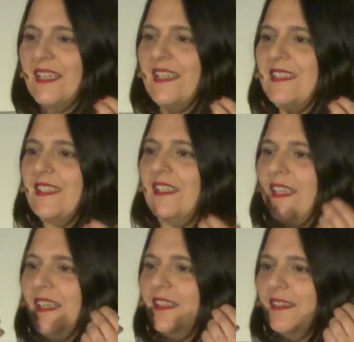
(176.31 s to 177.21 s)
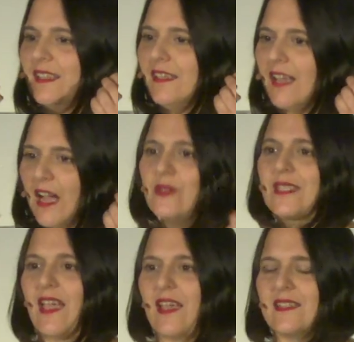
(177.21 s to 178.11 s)
that it's in
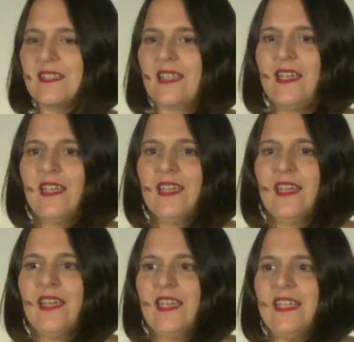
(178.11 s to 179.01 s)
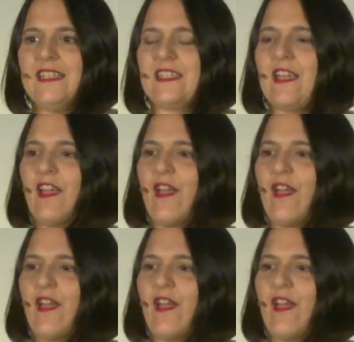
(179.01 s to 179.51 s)
house cats, it's